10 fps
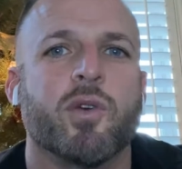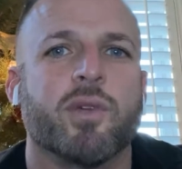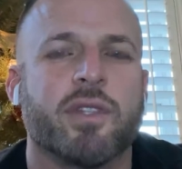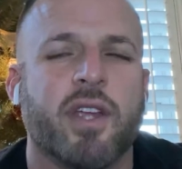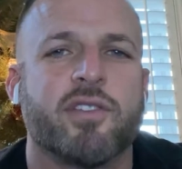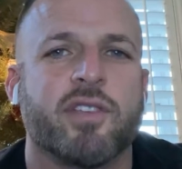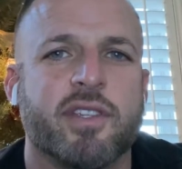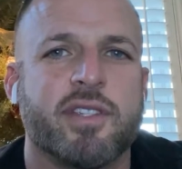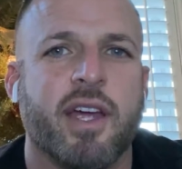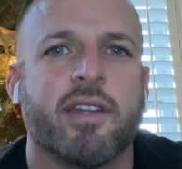intentionally
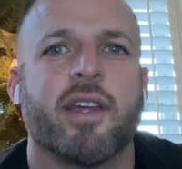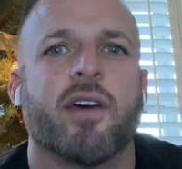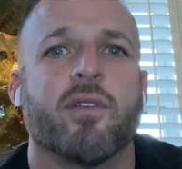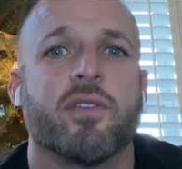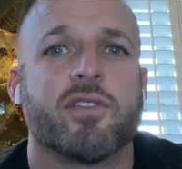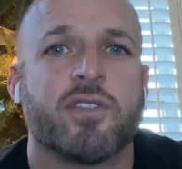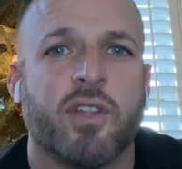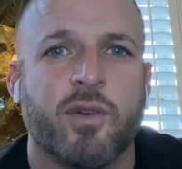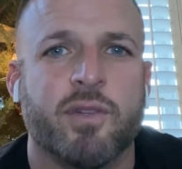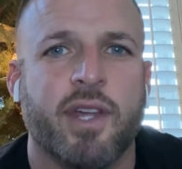sat down,
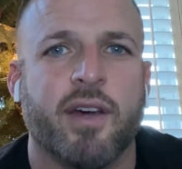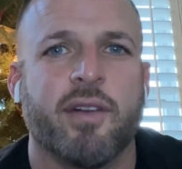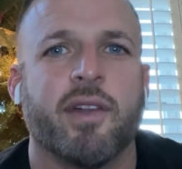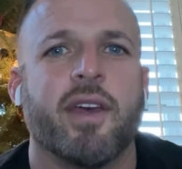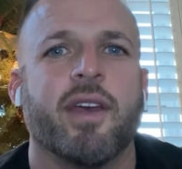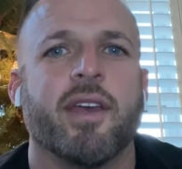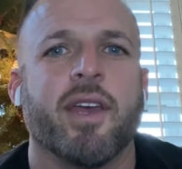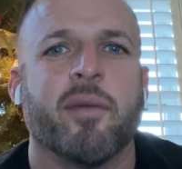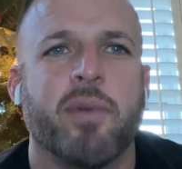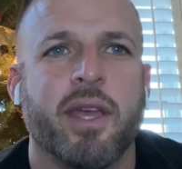slowed down,
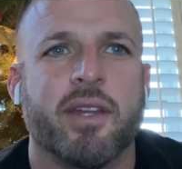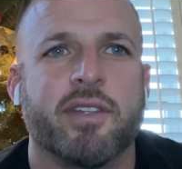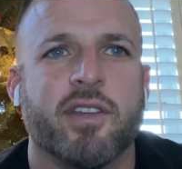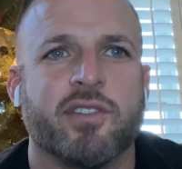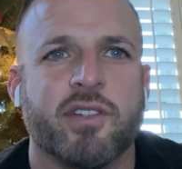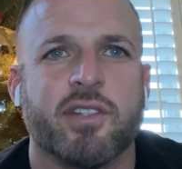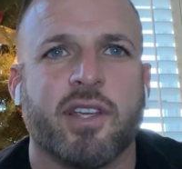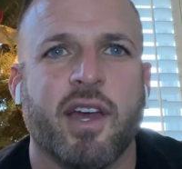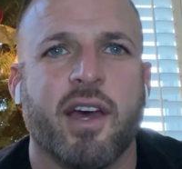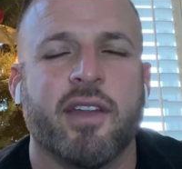and paid attention to
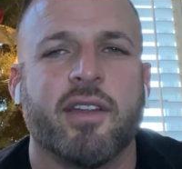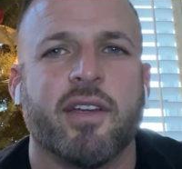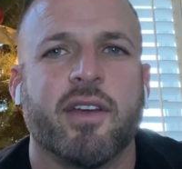God?